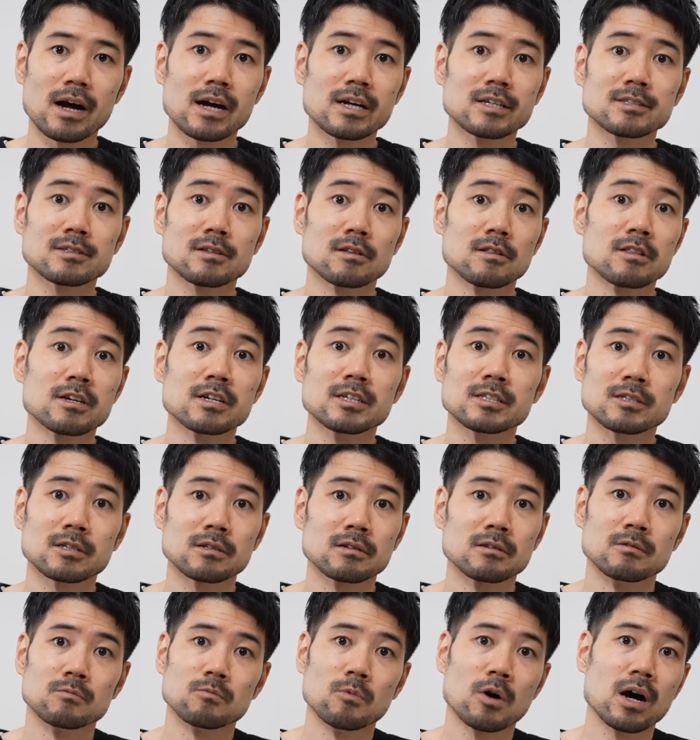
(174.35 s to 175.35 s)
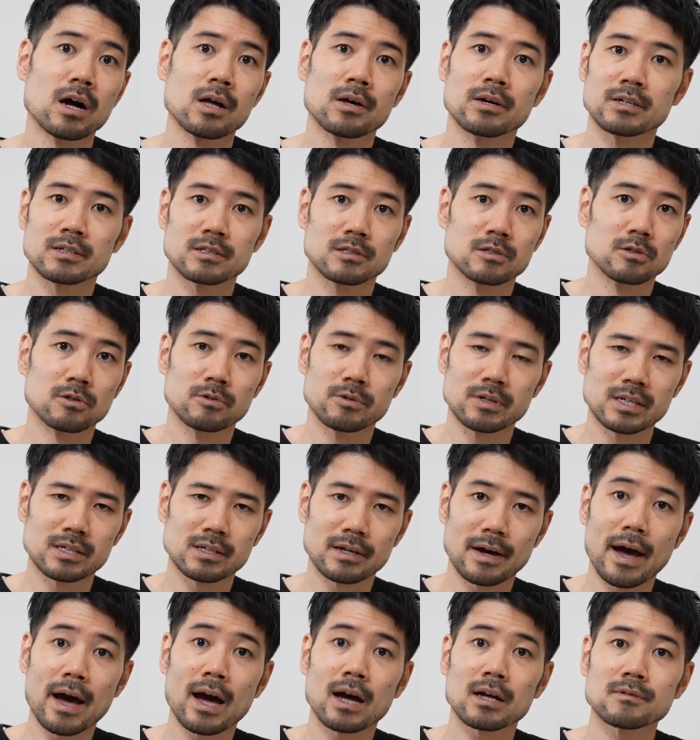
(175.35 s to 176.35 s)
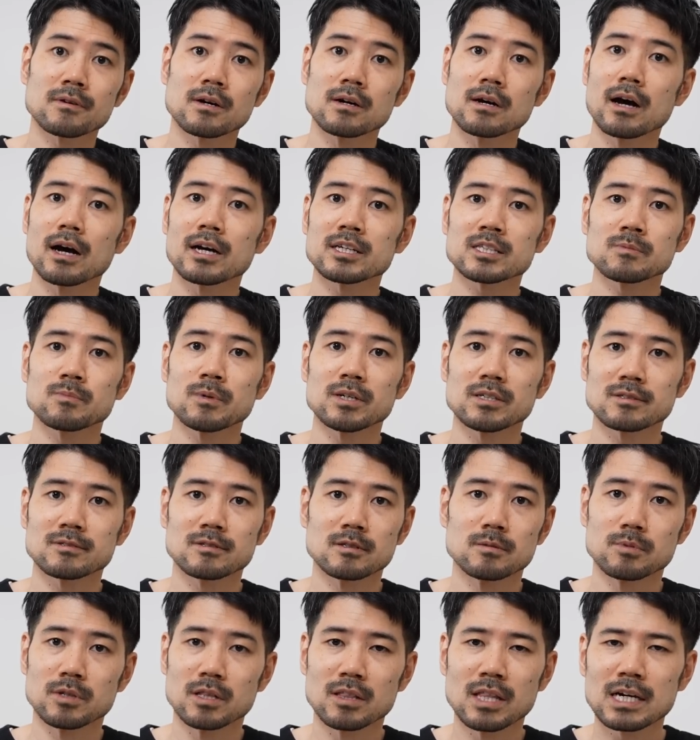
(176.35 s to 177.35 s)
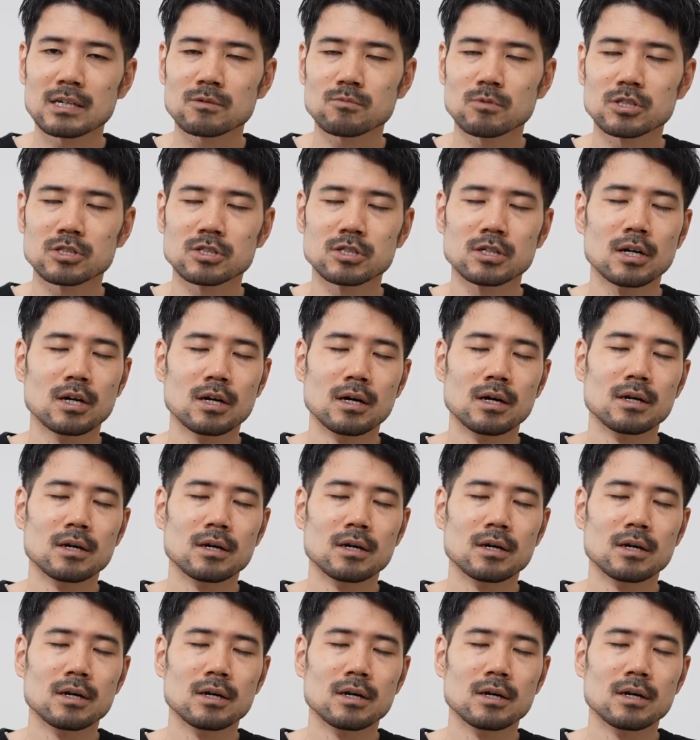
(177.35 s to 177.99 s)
isolation while ignoring other aspects of the language.